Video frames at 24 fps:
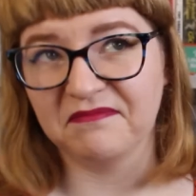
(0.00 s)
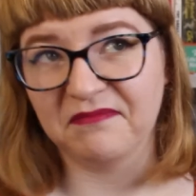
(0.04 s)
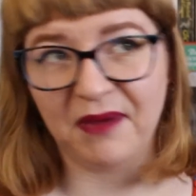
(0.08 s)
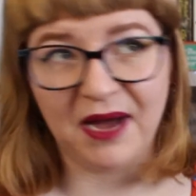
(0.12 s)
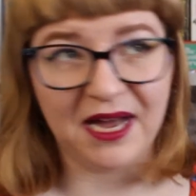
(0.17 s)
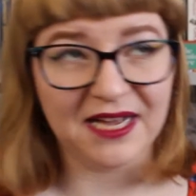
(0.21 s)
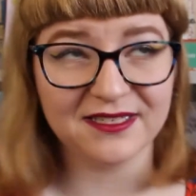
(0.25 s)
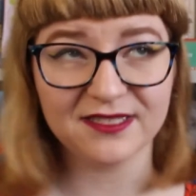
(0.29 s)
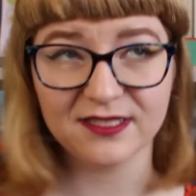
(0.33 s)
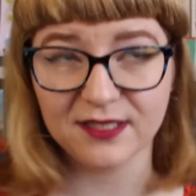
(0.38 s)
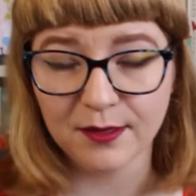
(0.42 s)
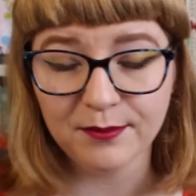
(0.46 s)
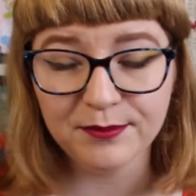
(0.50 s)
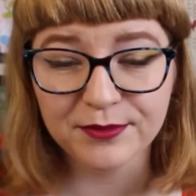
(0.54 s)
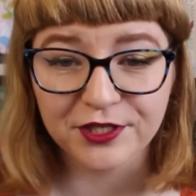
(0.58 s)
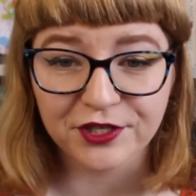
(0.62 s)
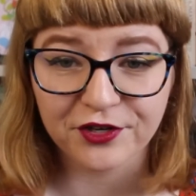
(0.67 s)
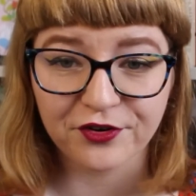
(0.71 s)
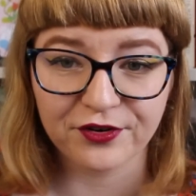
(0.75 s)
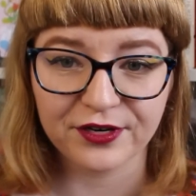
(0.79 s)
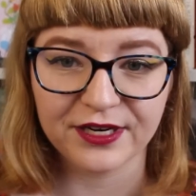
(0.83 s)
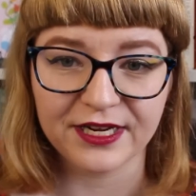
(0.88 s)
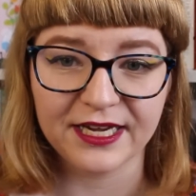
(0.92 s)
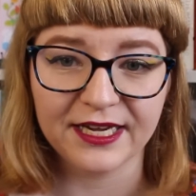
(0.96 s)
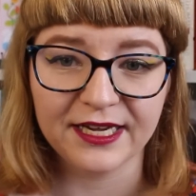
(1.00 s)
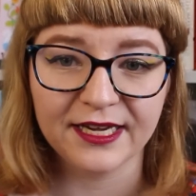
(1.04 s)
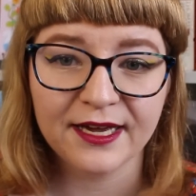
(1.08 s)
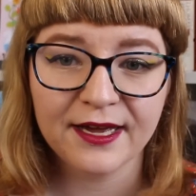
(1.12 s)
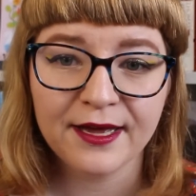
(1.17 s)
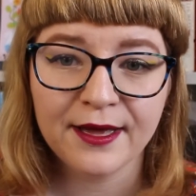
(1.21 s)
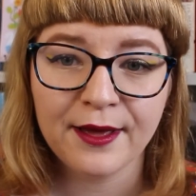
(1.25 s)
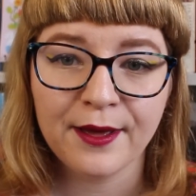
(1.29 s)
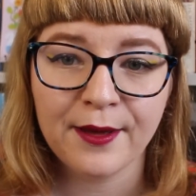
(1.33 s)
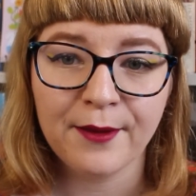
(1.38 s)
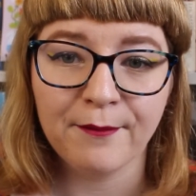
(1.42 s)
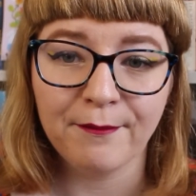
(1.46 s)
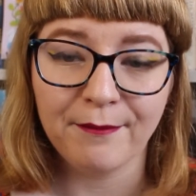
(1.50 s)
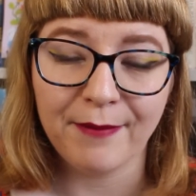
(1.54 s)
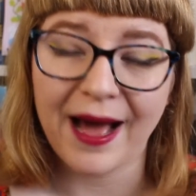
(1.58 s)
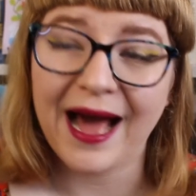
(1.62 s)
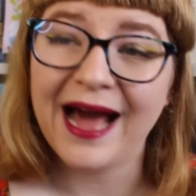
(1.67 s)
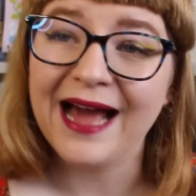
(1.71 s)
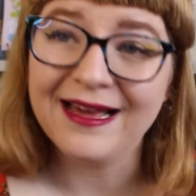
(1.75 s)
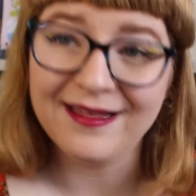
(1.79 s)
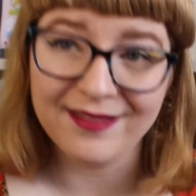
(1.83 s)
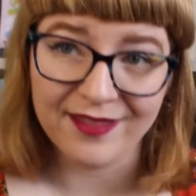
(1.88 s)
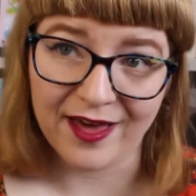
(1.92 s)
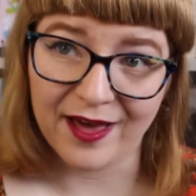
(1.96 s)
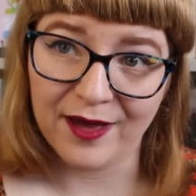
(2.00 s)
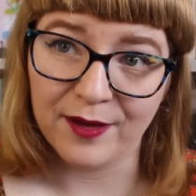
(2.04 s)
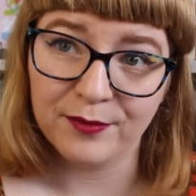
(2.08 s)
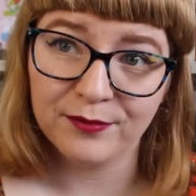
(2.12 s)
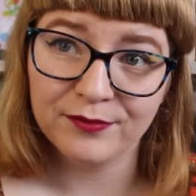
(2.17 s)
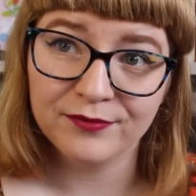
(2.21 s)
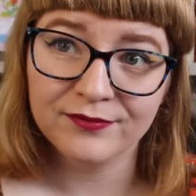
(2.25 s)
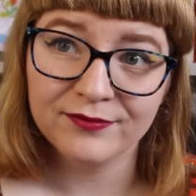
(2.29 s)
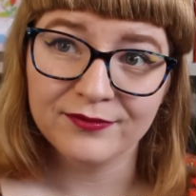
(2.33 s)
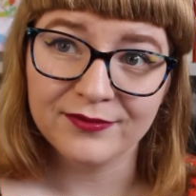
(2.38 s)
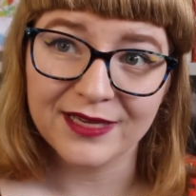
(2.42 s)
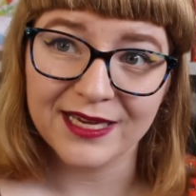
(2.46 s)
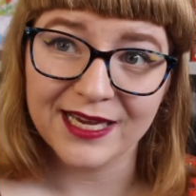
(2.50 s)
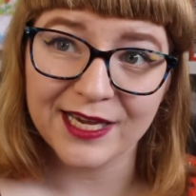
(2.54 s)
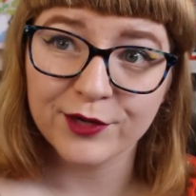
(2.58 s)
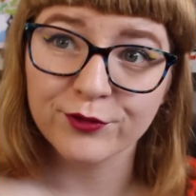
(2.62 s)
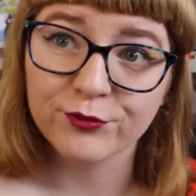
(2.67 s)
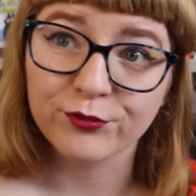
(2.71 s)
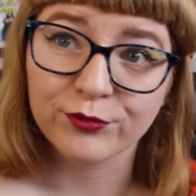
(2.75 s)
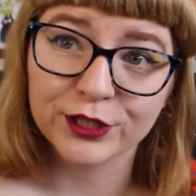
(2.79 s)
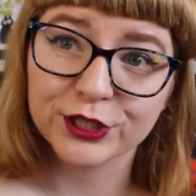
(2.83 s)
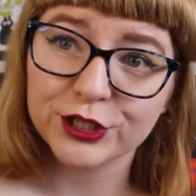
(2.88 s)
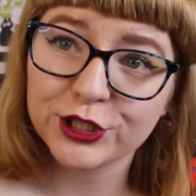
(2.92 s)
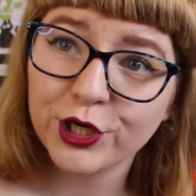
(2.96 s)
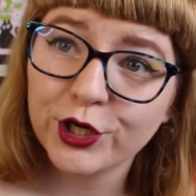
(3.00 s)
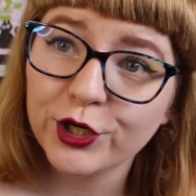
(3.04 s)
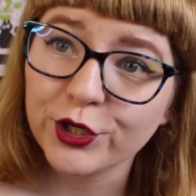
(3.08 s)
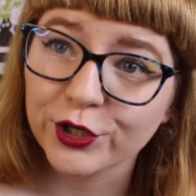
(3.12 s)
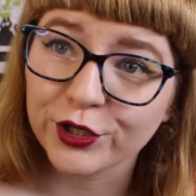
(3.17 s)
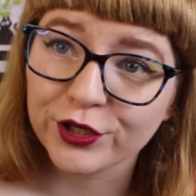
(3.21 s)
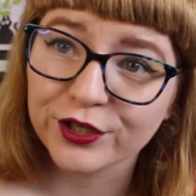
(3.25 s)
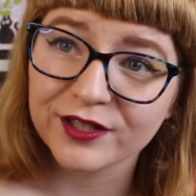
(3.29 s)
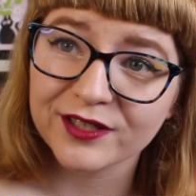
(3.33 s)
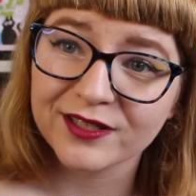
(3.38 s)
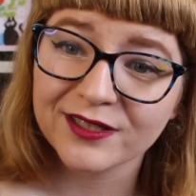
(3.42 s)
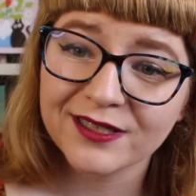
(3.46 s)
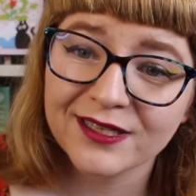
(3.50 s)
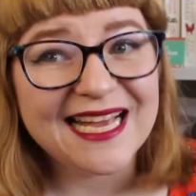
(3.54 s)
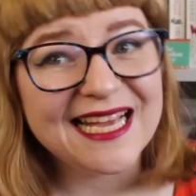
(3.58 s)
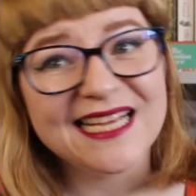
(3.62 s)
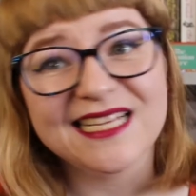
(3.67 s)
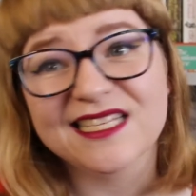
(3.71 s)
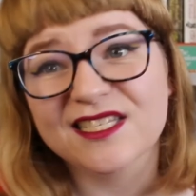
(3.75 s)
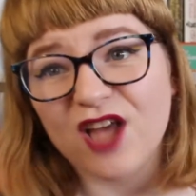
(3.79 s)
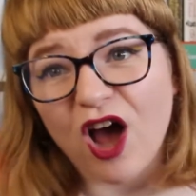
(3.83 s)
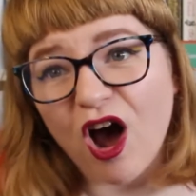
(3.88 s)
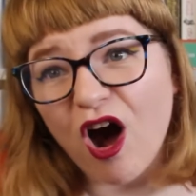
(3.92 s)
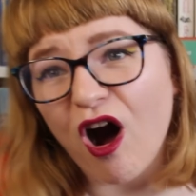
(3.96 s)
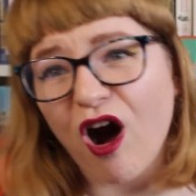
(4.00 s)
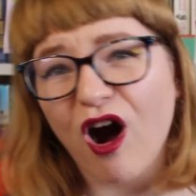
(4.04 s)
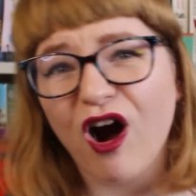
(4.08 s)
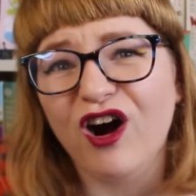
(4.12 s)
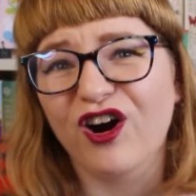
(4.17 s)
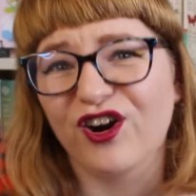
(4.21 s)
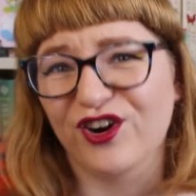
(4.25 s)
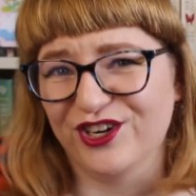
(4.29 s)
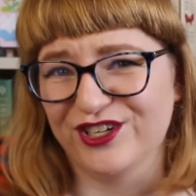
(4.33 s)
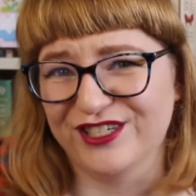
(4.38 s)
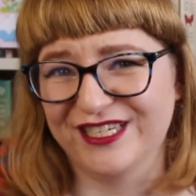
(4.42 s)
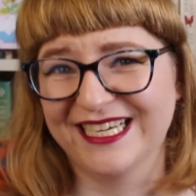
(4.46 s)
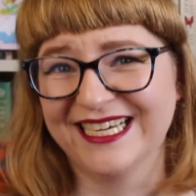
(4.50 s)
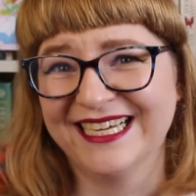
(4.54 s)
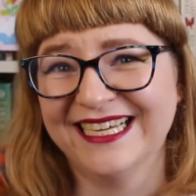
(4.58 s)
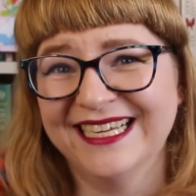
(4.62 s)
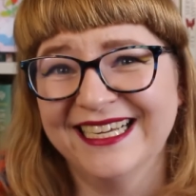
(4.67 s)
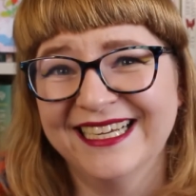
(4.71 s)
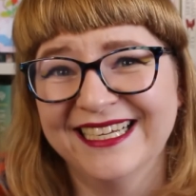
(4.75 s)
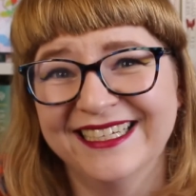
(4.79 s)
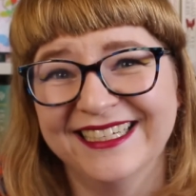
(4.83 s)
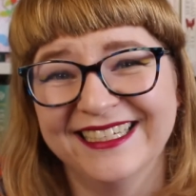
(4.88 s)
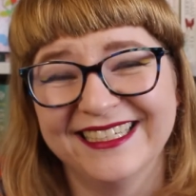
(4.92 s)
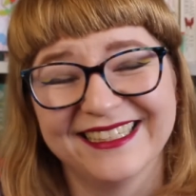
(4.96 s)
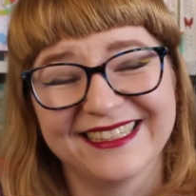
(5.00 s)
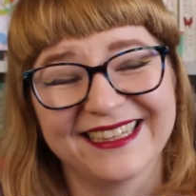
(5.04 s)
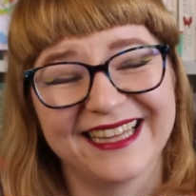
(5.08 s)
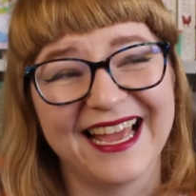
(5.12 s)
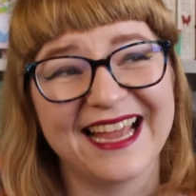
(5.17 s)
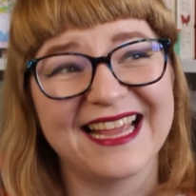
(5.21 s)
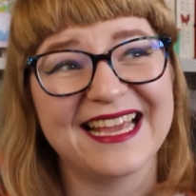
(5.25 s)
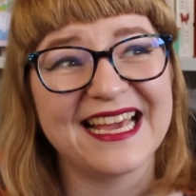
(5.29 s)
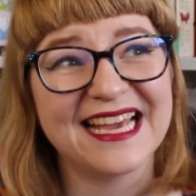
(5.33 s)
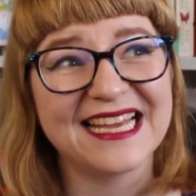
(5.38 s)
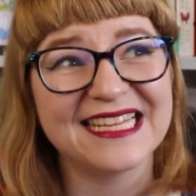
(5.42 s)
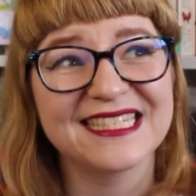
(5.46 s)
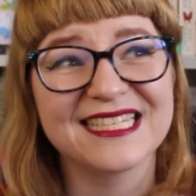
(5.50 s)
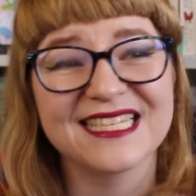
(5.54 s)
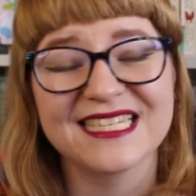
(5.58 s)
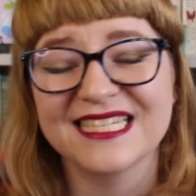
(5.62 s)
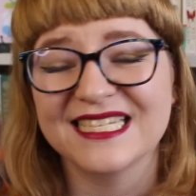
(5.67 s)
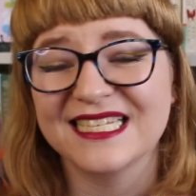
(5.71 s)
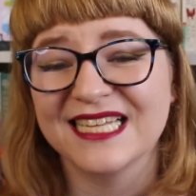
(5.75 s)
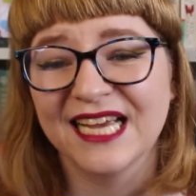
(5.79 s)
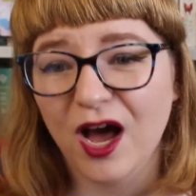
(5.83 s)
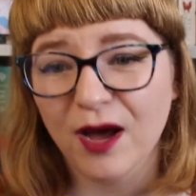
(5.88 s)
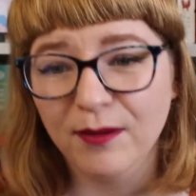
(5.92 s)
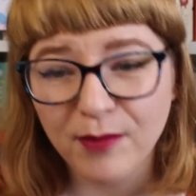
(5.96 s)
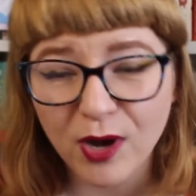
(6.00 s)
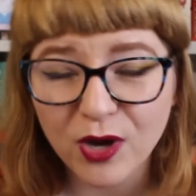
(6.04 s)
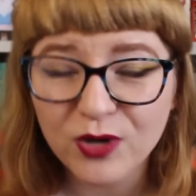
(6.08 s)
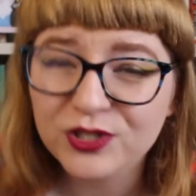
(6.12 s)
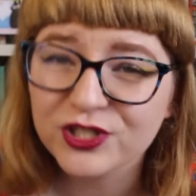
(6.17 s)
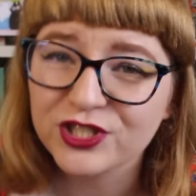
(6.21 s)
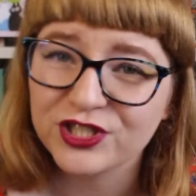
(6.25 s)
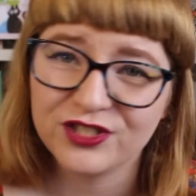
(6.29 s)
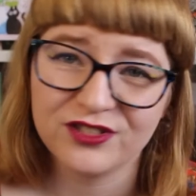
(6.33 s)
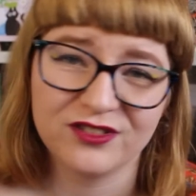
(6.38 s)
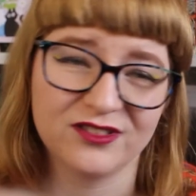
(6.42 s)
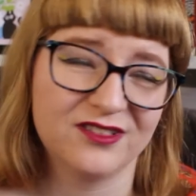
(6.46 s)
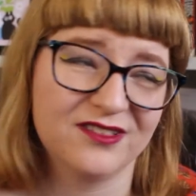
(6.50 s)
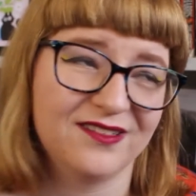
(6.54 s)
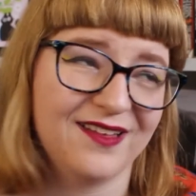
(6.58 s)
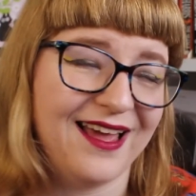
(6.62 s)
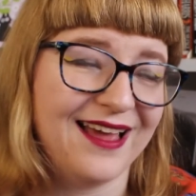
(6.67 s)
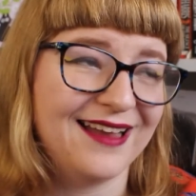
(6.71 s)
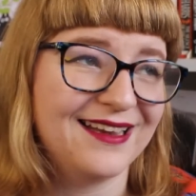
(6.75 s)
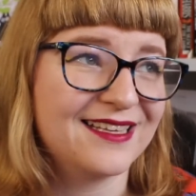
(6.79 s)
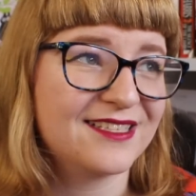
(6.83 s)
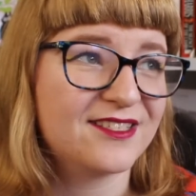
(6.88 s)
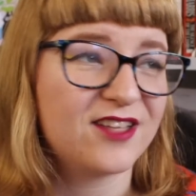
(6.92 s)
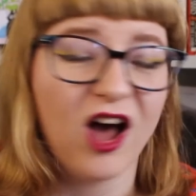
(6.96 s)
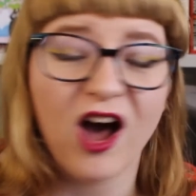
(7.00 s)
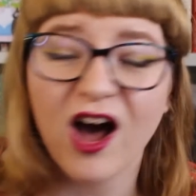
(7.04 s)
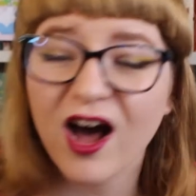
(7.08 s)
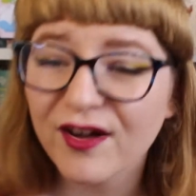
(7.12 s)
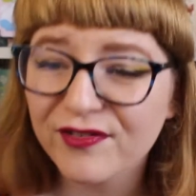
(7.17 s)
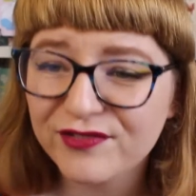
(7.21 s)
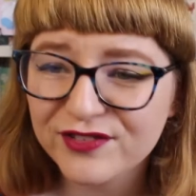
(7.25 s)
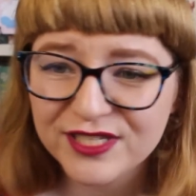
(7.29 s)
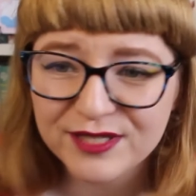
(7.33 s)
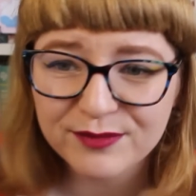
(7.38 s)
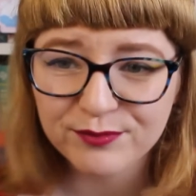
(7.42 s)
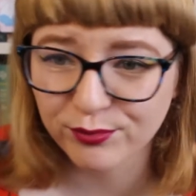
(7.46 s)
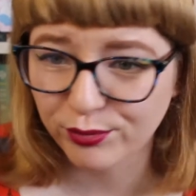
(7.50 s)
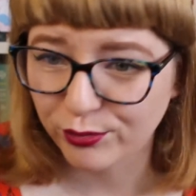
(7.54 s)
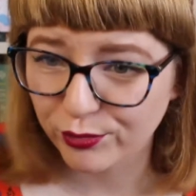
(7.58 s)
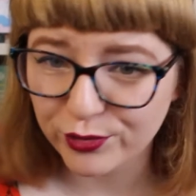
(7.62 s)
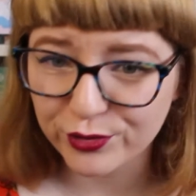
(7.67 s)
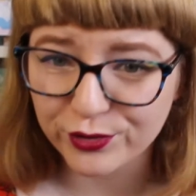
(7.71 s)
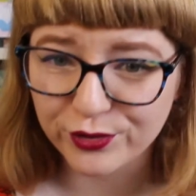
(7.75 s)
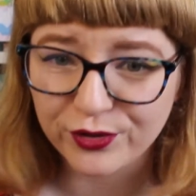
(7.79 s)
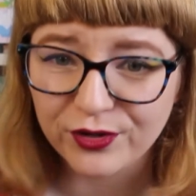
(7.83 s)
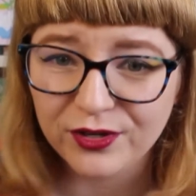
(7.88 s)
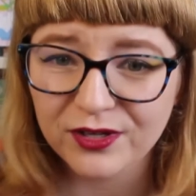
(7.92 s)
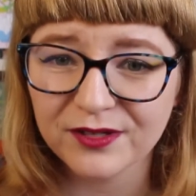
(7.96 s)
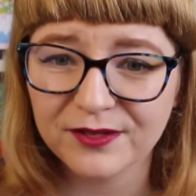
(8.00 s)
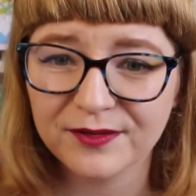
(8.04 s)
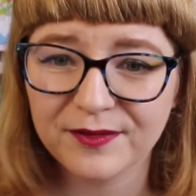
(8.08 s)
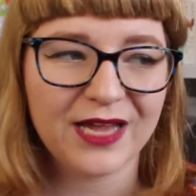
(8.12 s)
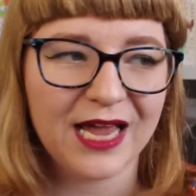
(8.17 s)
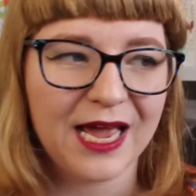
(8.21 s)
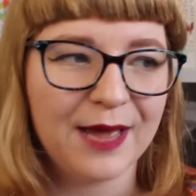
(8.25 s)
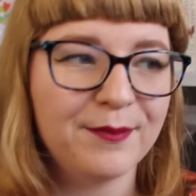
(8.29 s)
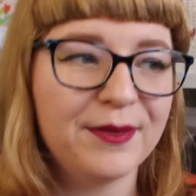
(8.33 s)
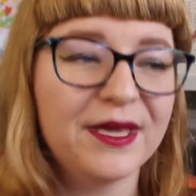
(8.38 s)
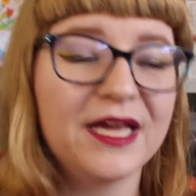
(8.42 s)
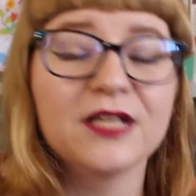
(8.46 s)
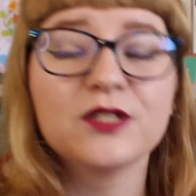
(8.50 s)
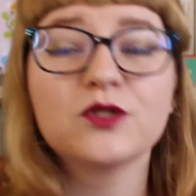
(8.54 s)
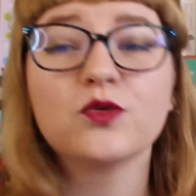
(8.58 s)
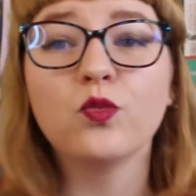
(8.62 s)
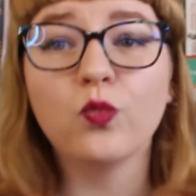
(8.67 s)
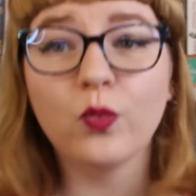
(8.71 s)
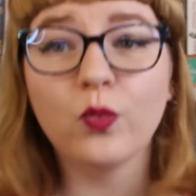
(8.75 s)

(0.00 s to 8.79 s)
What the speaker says: by some degree by them in return is hard. It's emotional and it's often brutal. And because